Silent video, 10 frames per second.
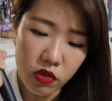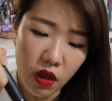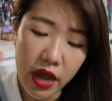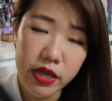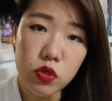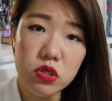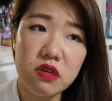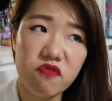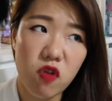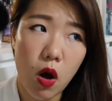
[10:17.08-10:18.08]
I use
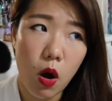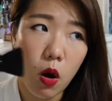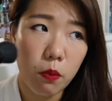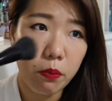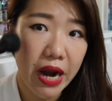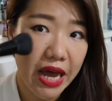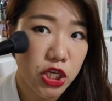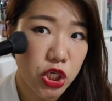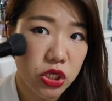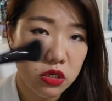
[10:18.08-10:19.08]
it for
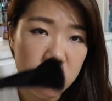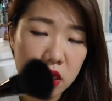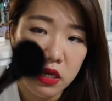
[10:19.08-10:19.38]
blush,